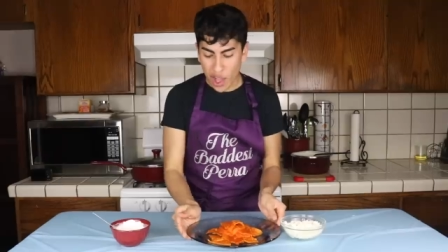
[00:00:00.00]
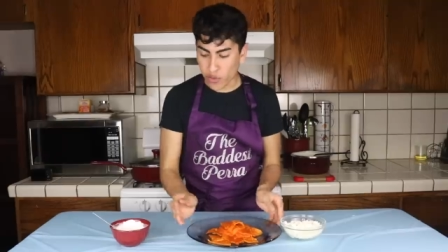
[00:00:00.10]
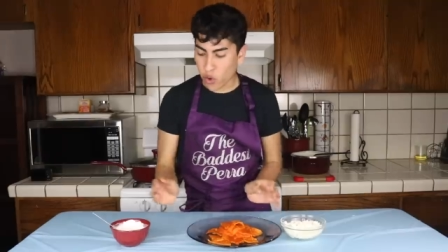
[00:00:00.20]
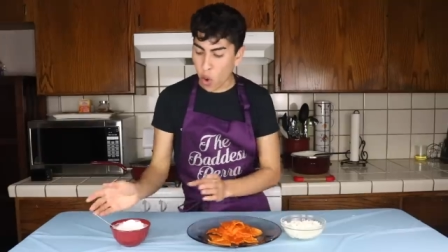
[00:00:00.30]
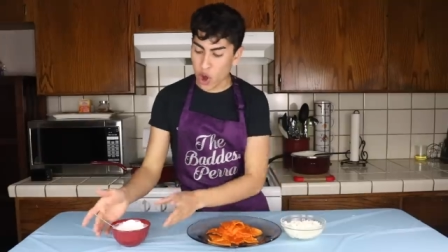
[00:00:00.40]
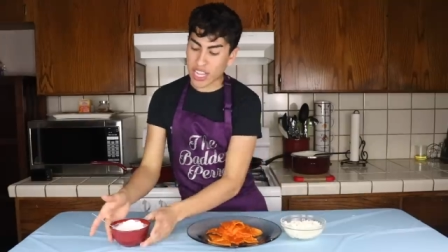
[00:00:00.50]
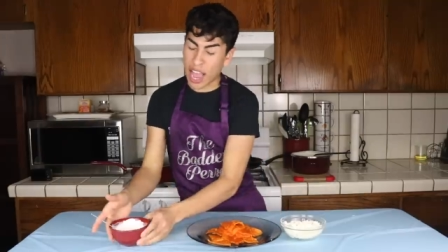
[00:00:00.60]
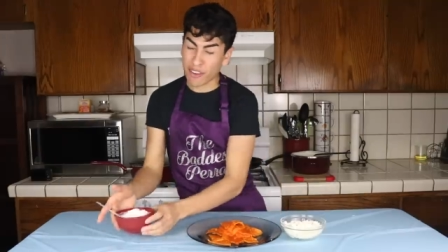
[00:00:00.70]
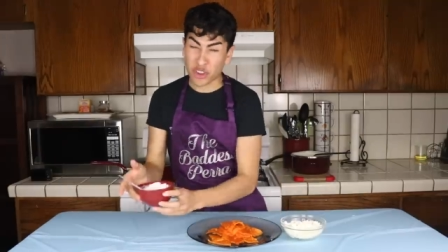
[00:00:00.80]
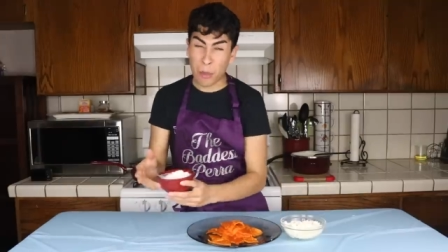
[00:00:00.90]
Of course, I
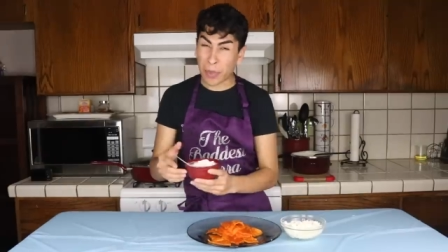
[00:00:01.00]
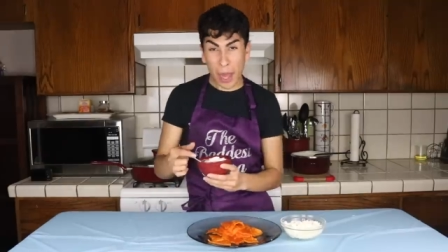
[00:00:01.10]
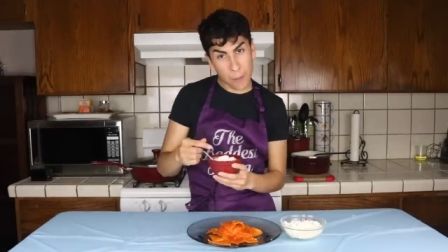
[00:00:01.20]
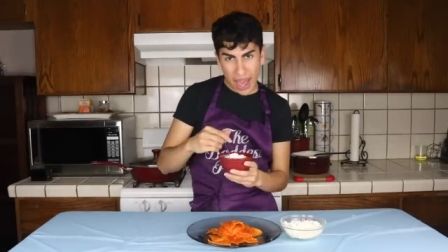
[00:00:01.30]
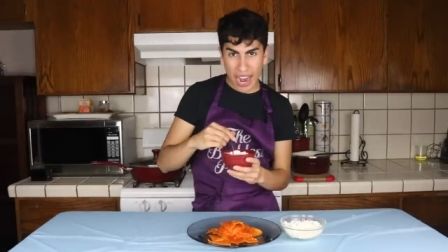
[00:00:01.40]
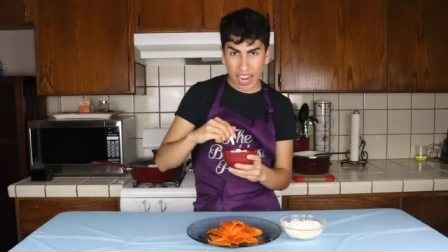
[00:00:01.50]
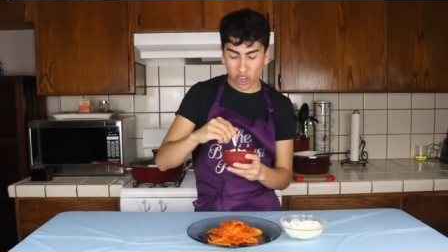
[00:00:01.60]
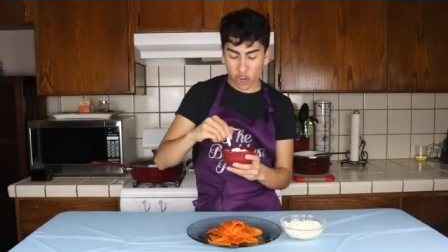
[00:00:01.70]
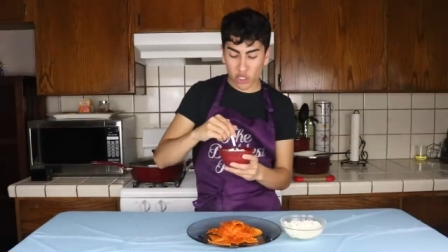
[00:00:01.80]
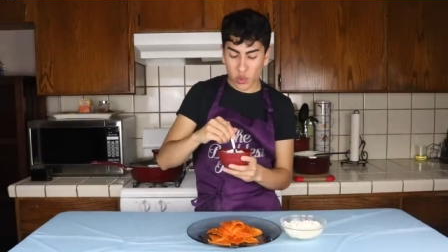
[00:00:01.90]
have to
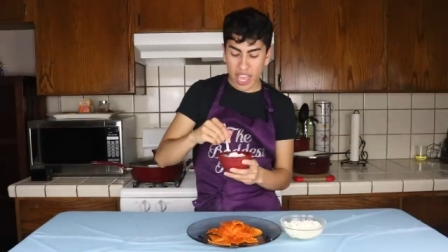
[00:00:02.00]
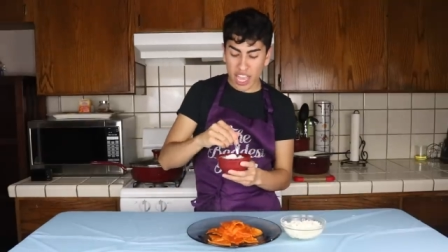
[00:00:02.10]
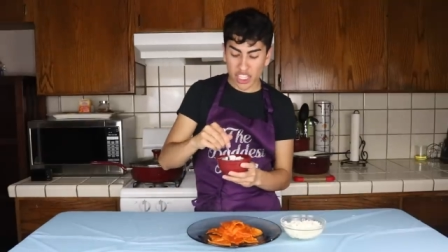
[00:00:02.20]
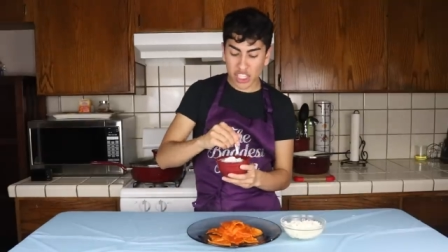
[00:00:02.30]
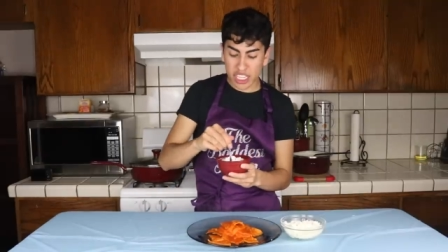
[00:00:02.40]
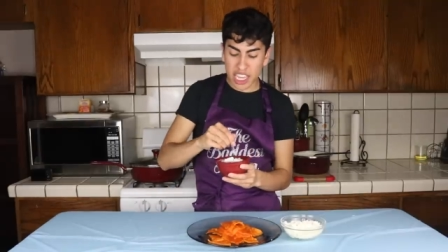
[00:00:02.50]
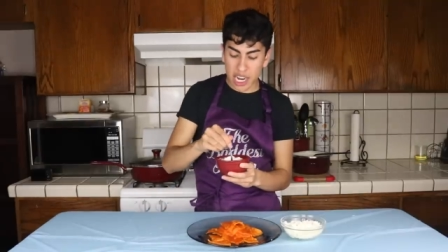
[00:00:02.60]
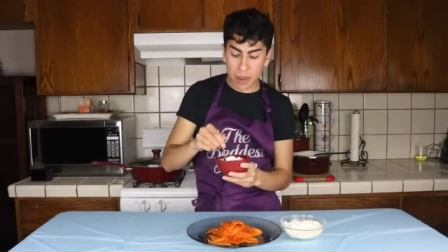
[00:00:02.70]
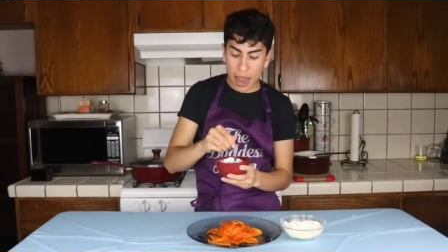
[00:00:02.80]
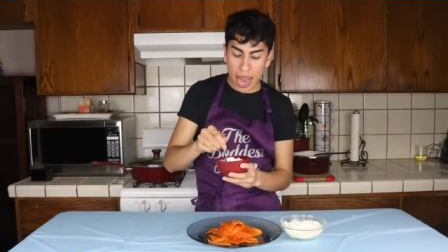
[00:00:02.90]
prepararlos. We can't just eat
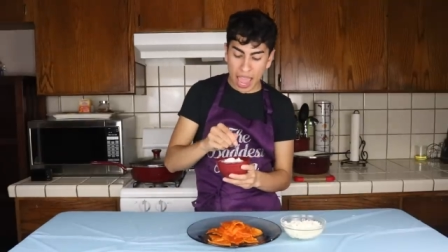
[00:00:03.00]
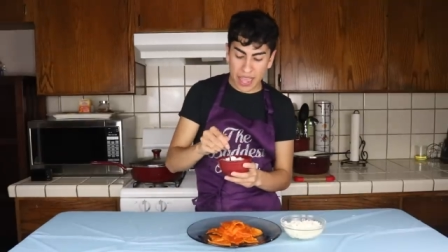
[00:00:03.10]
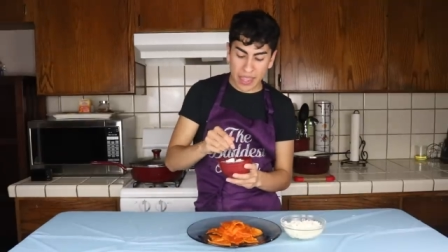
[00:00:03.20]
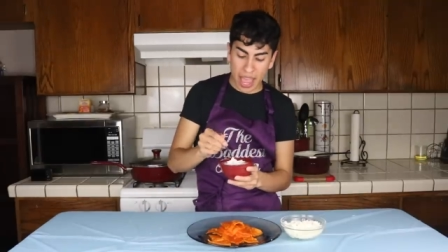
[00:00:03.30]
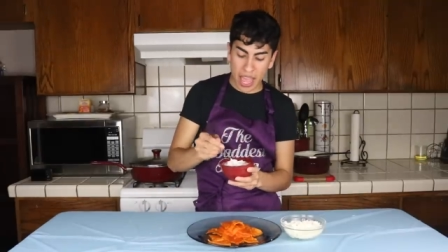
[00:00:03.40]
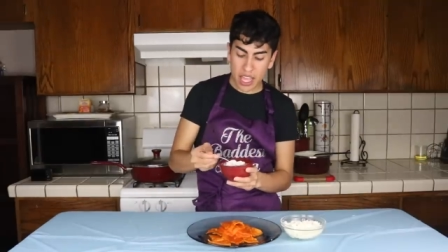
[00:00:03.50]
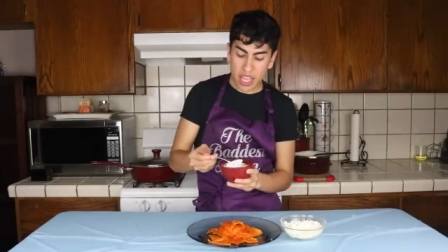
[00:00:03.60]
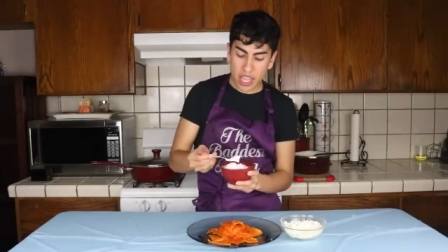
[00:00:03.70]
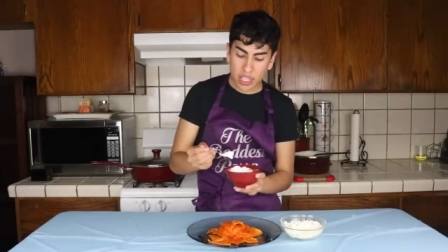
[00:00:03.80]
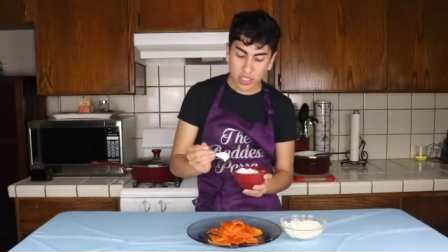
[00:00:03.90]
them like that.
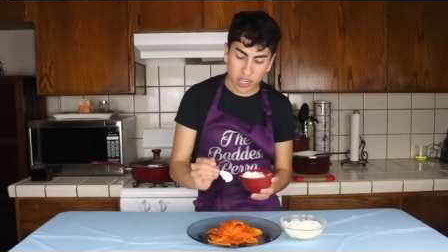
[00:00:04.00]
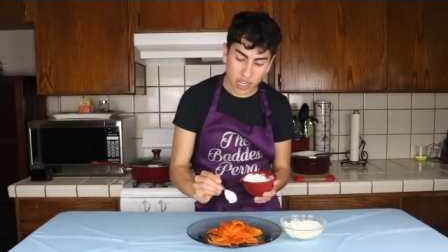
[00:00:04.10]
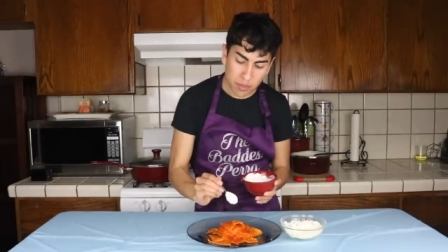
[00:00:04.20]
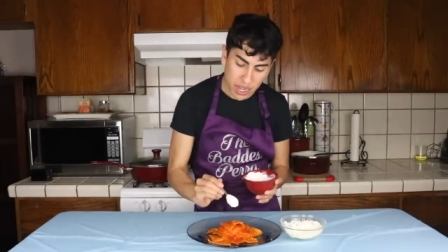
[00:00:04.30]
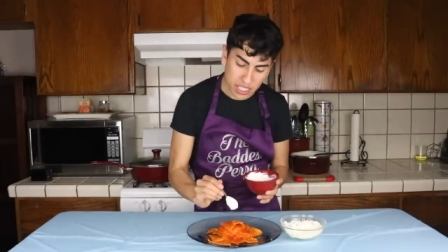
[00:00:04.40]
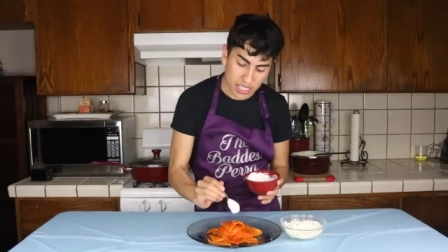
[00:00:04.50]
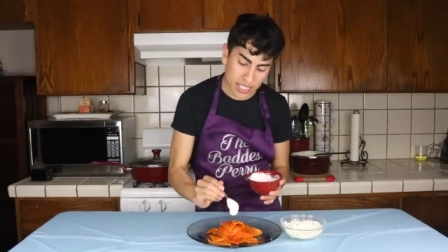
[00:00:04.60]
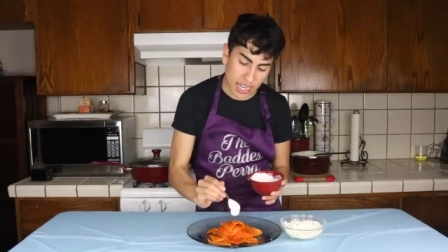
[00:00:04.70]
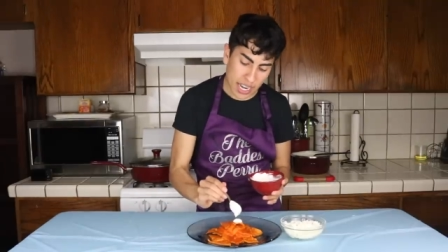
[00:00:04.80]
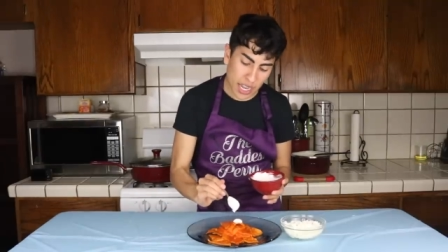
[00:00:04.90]
So I'm gonna put
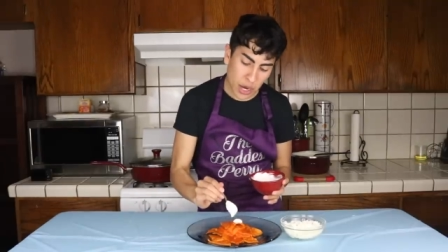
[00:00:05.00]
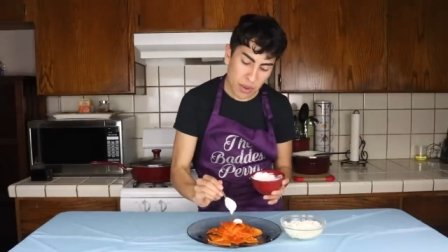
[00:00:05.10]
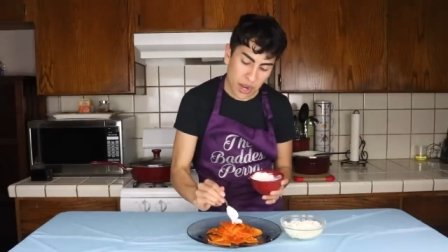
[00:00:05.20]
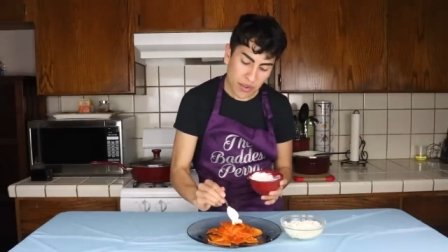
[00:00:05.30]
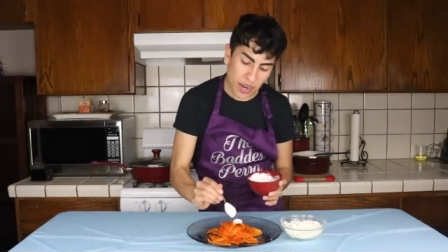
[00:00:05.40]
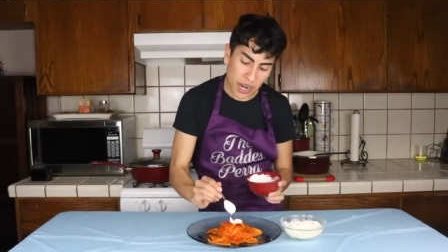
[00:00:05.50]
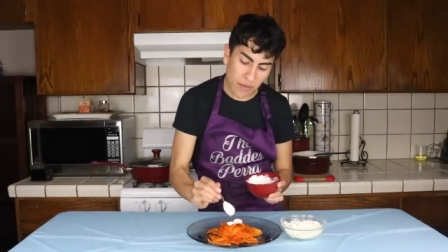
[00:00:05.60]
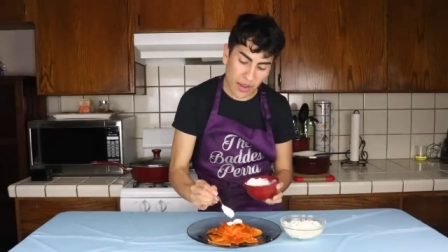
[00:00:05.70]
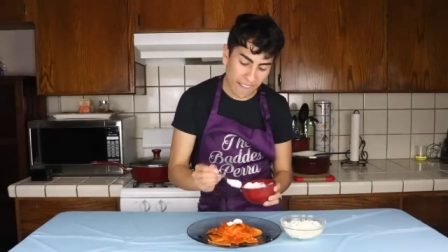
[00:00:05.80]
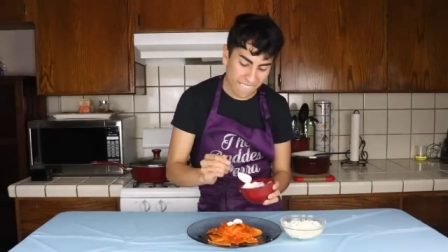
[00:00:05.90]
just a little bit of
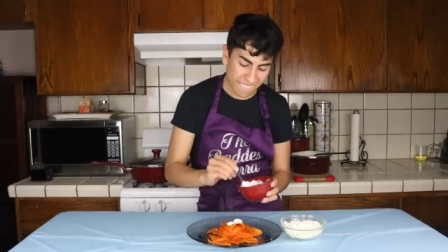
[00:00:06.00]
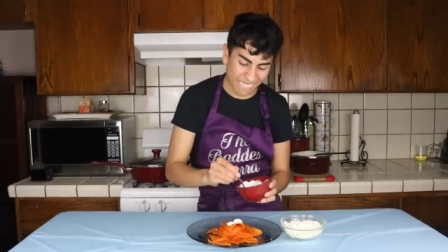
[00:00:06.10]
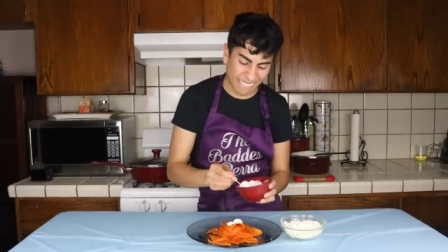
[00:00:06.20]
crema.